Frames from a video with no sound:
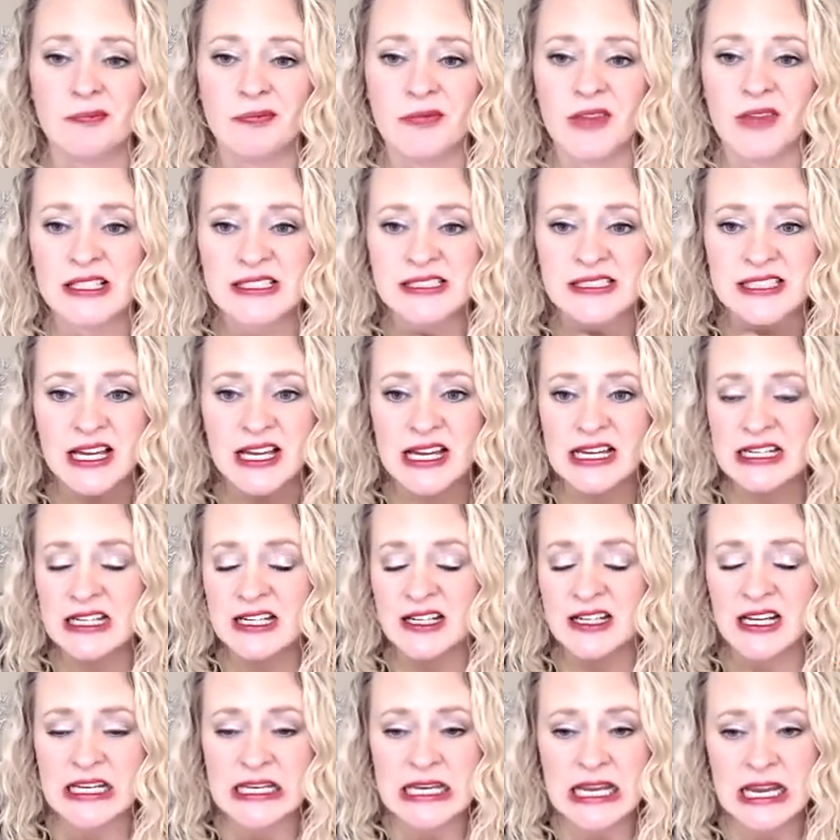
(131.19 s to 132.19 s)
Assign
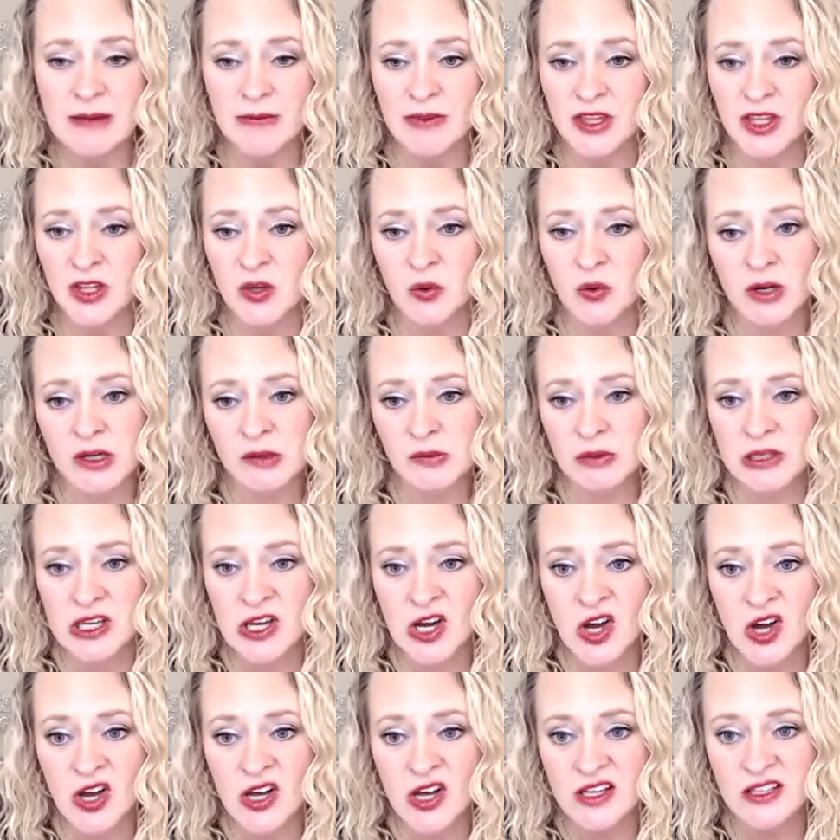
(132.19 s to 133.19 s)
a name that you want to be
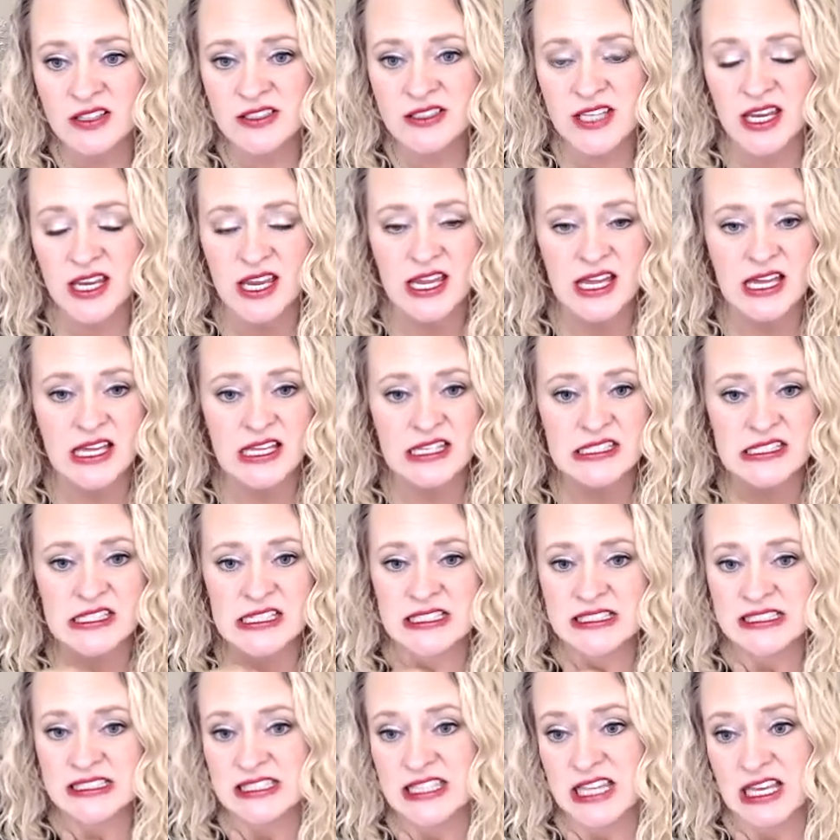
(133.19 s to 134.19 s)
called, and
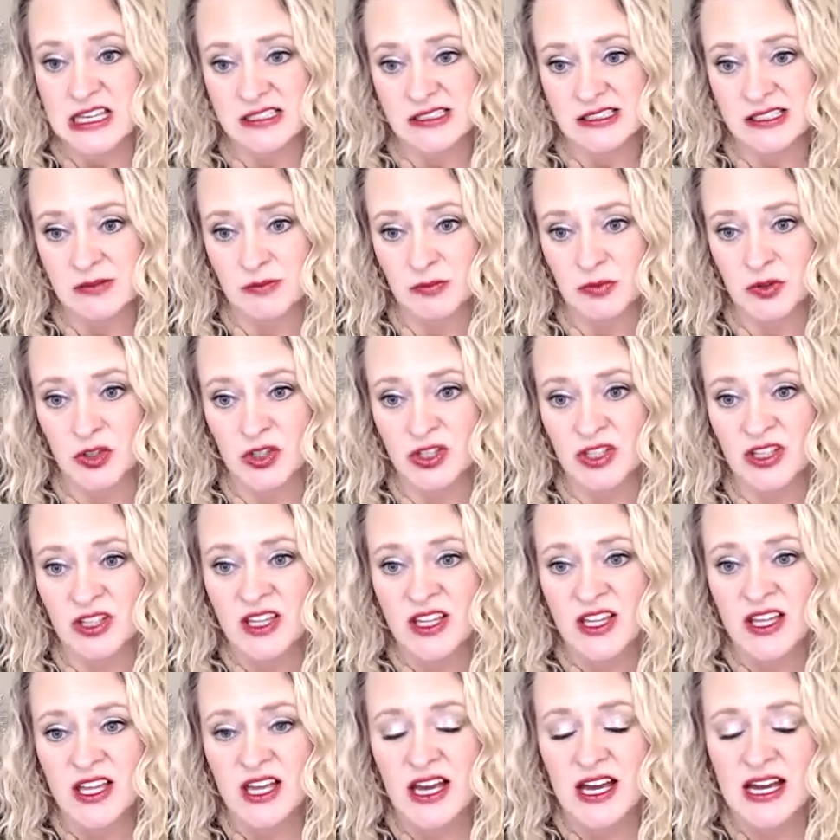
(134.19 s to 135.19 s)
it's that simple.
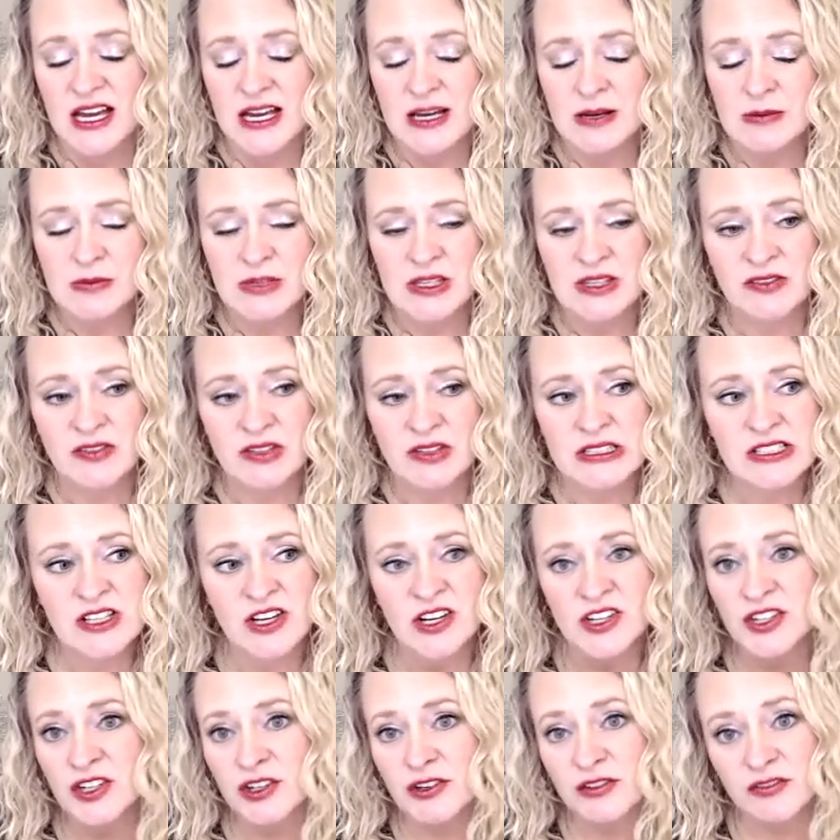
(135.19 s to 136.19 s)
If it's
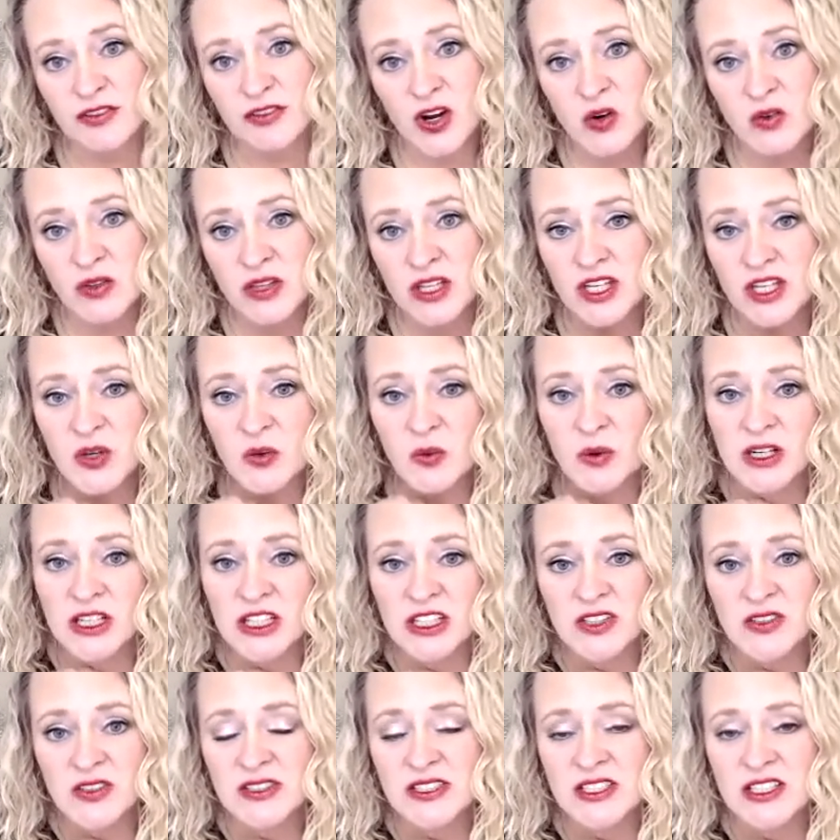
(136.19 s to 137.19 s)
on your phone that you want to
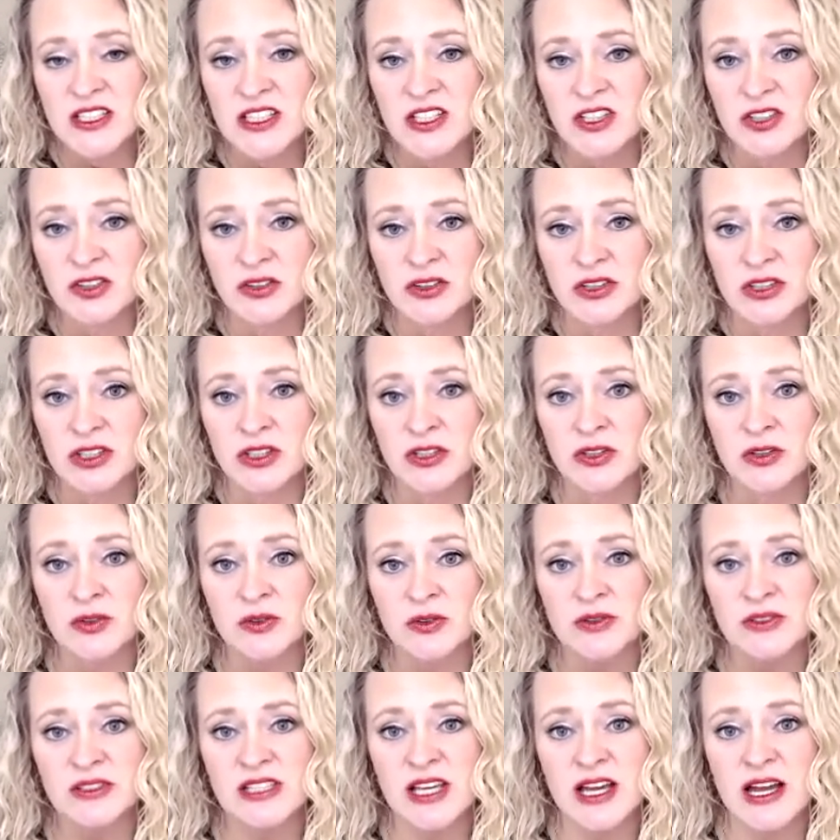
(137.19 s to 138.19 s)
use it, you'll
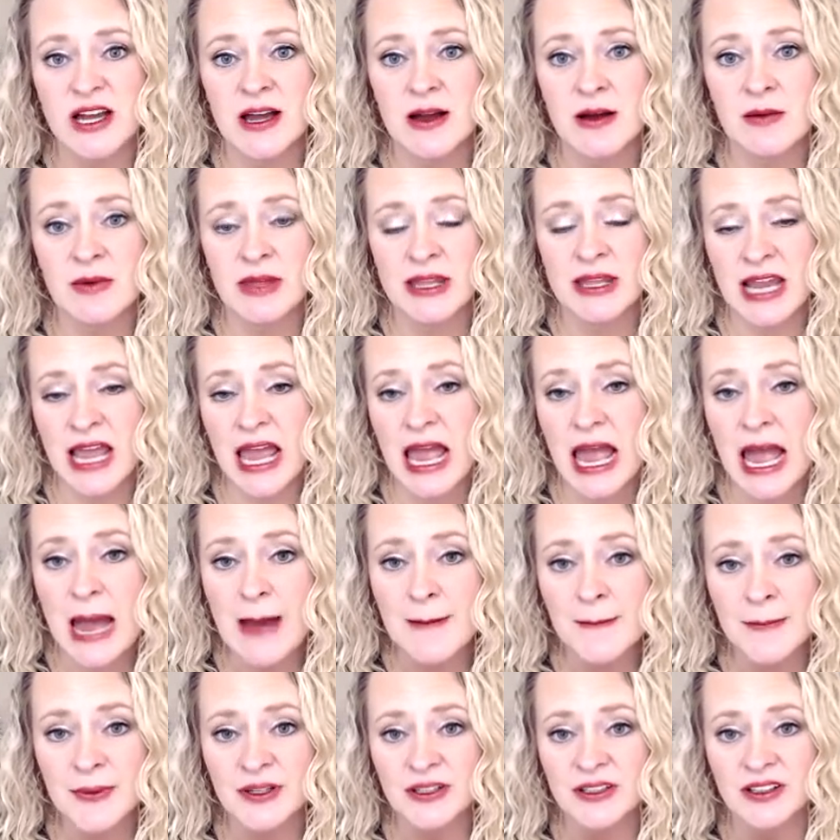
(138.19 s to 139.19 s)
use an
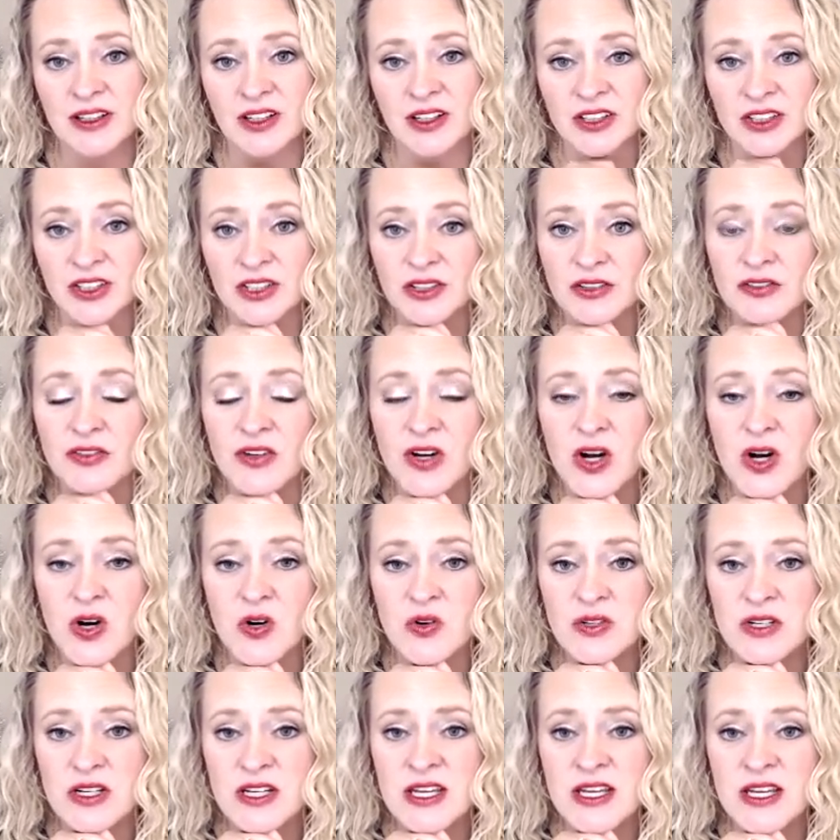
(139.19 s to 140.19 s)
app on your
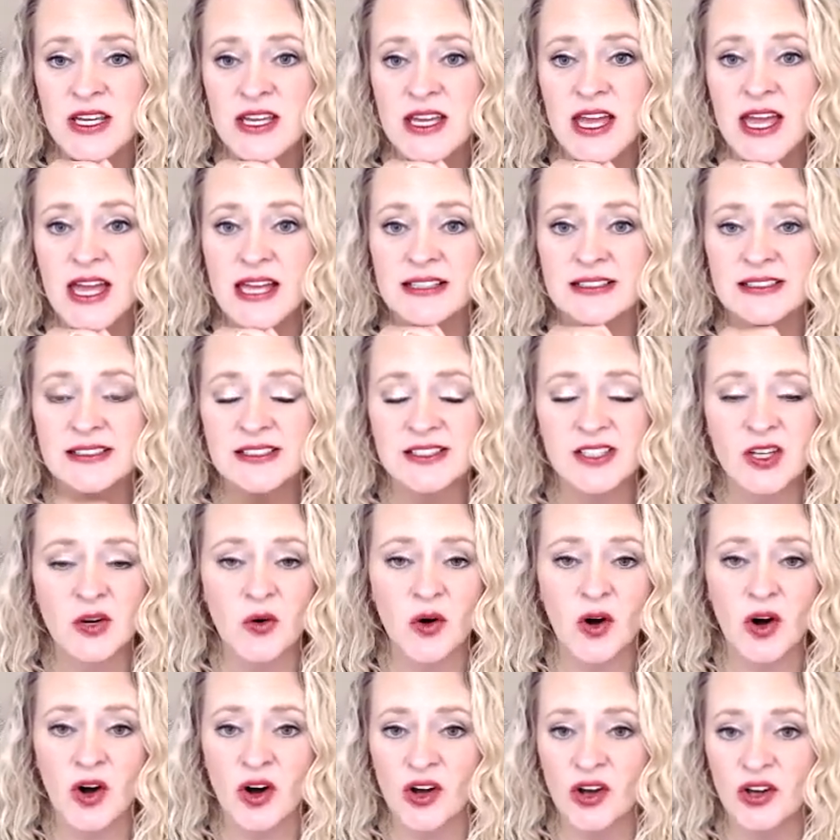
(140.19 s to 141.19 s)
phone. And so
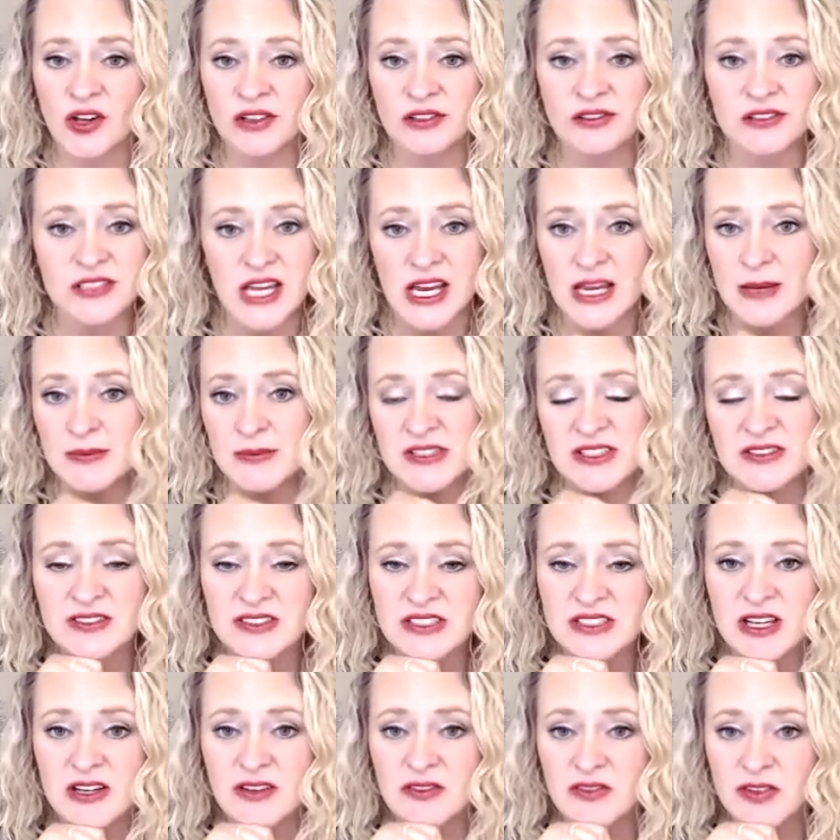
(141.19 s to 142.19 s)
all types of
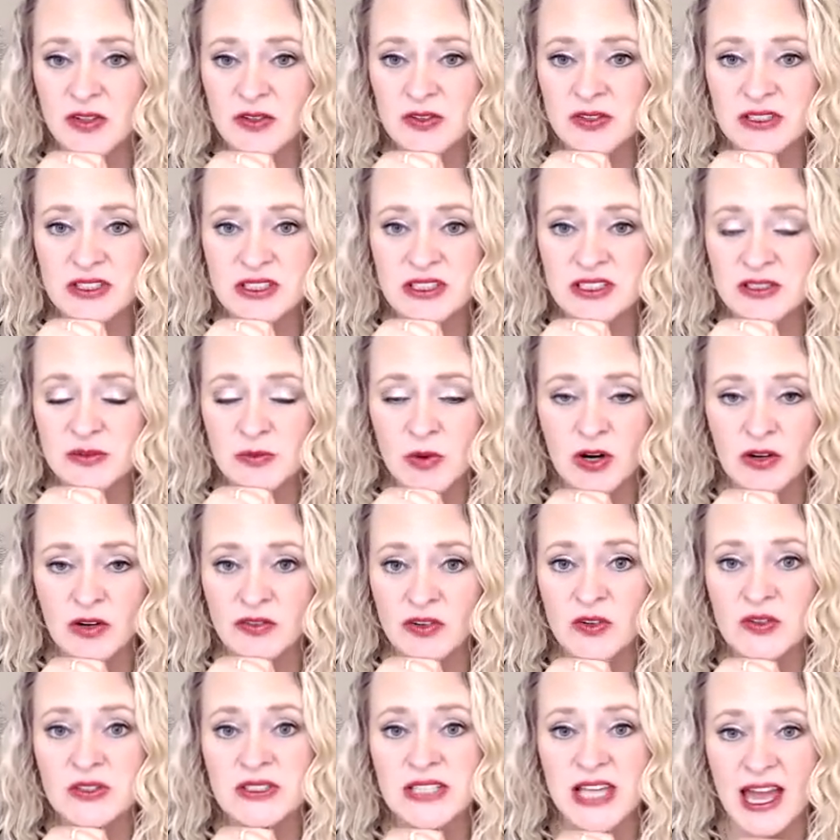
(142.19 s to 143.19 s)
cell phones, the
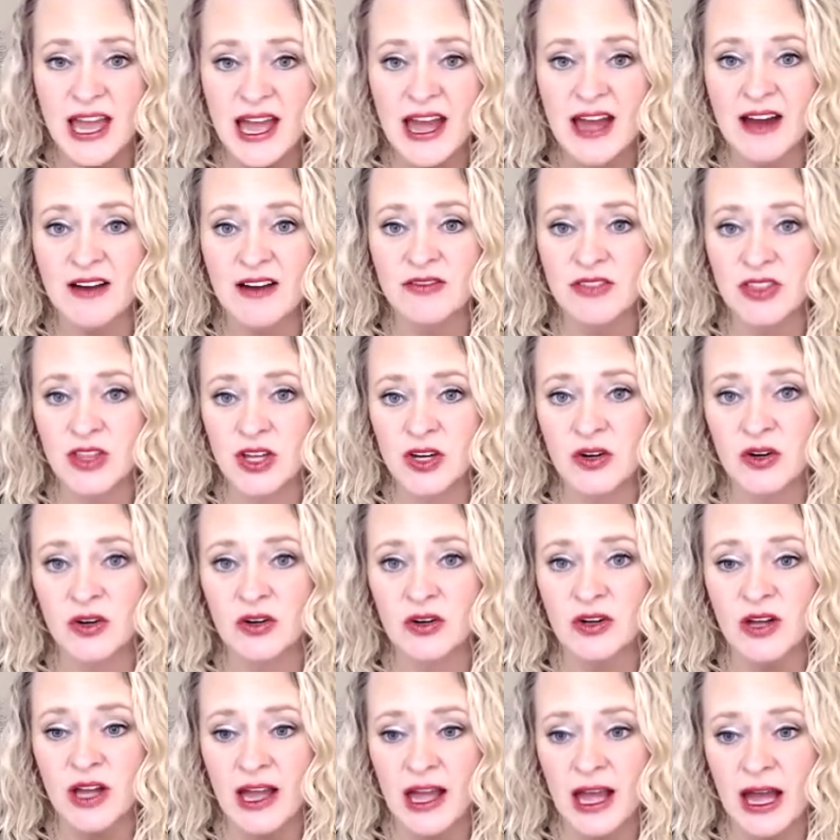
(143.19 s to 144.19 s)
smartphones have the
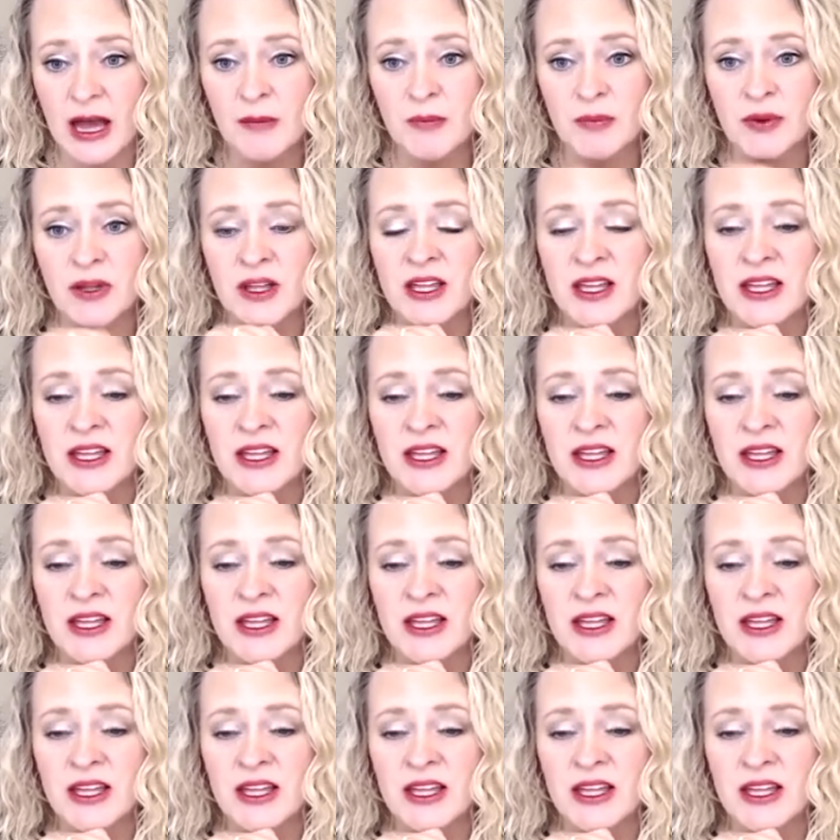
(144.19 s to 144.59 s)
app.